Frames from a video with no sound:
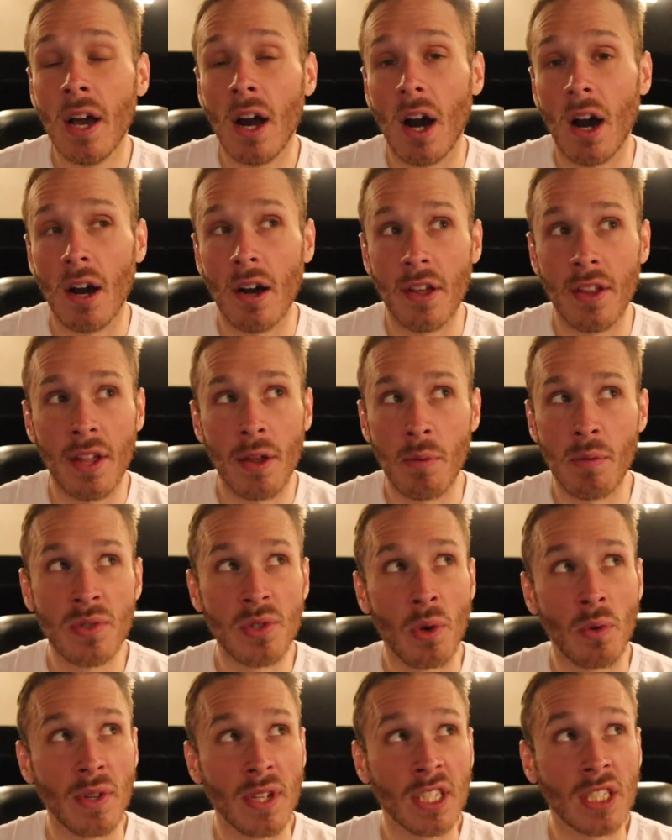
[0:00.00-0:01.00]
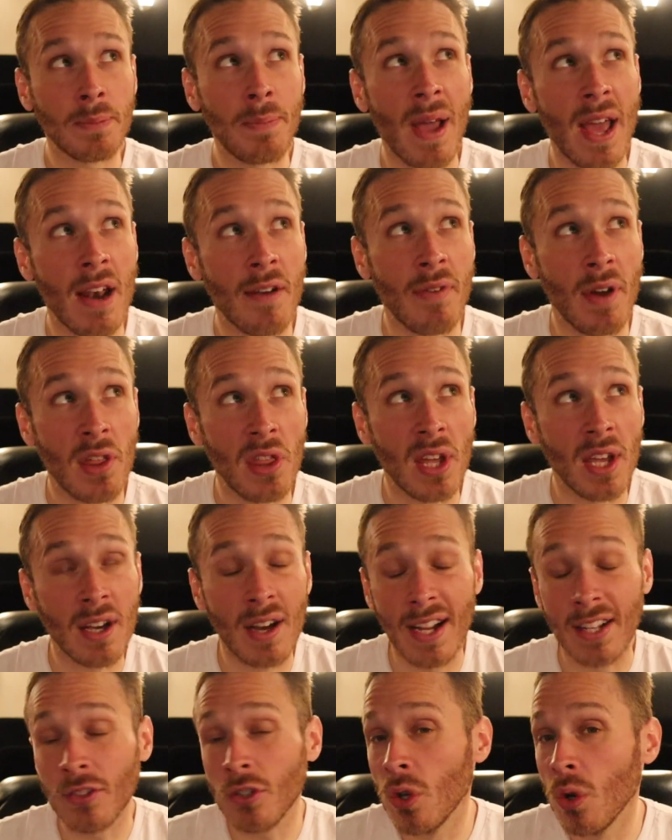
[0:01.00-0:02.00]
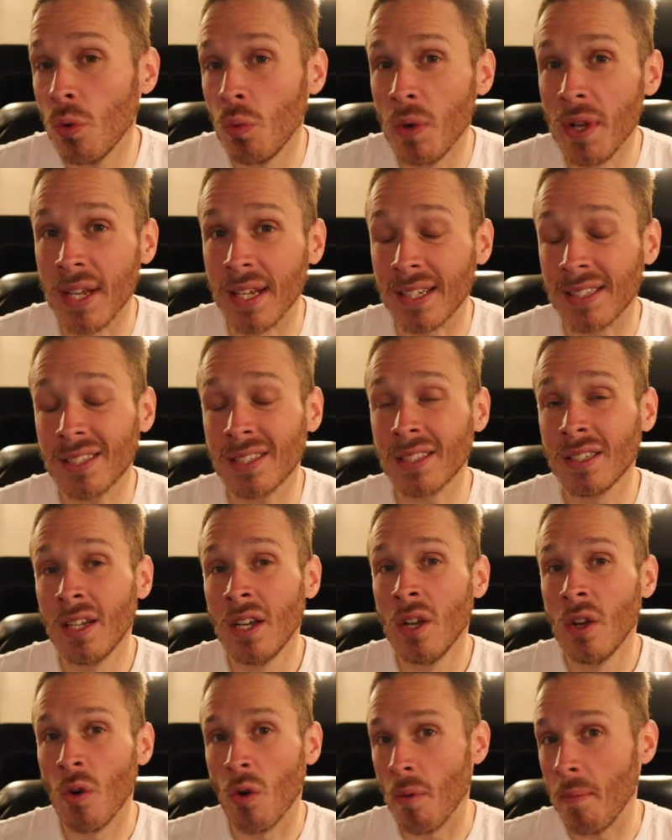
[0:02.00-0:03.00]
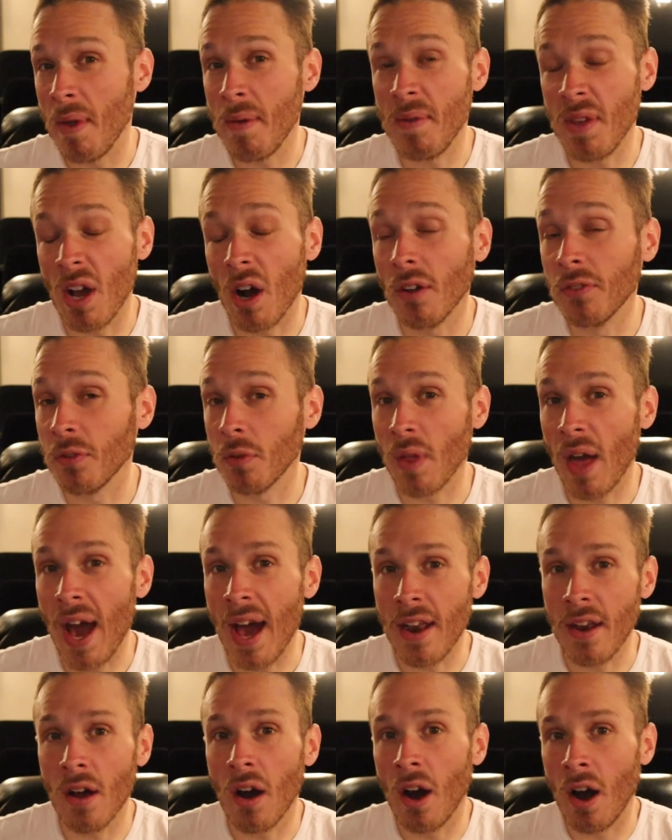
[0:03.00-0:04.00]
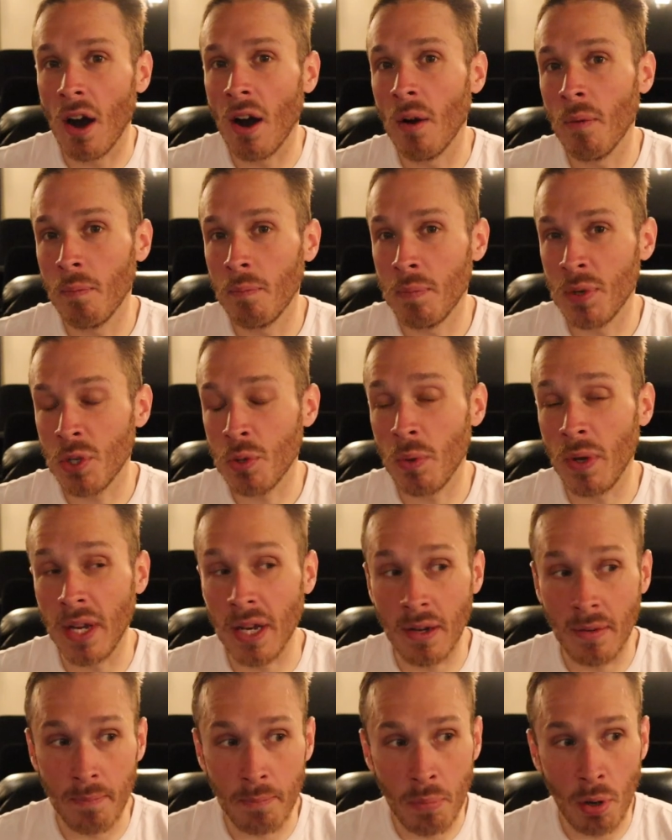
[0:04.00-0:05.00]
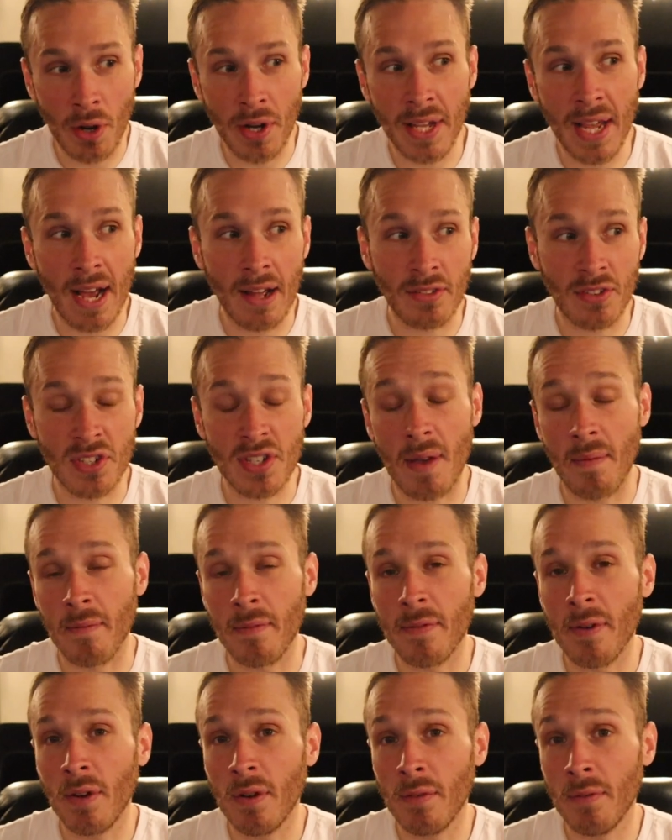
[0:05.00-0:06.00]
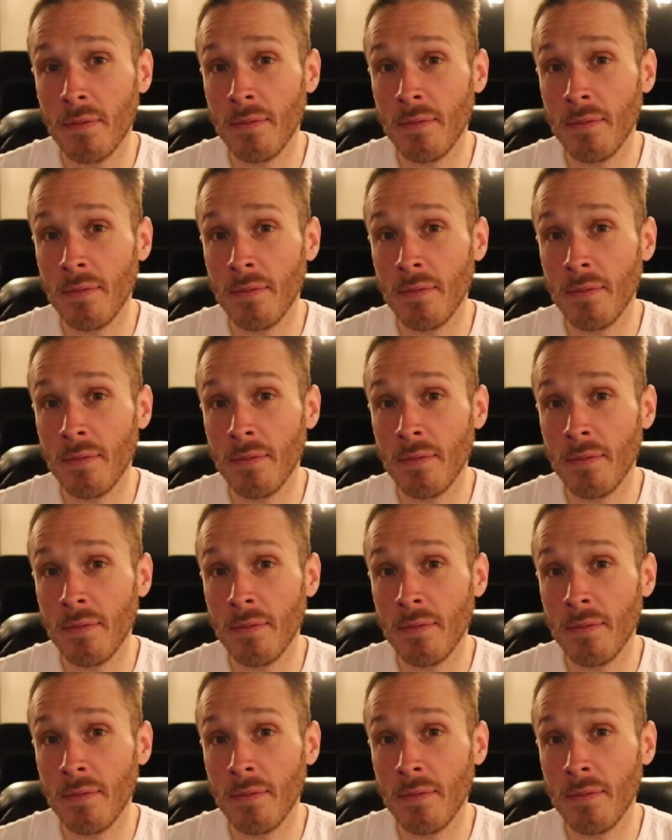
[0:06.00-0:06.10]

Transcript: Uh, it was only a span of, I think, like two weeks or maybe under that uh, between putting out the seventh.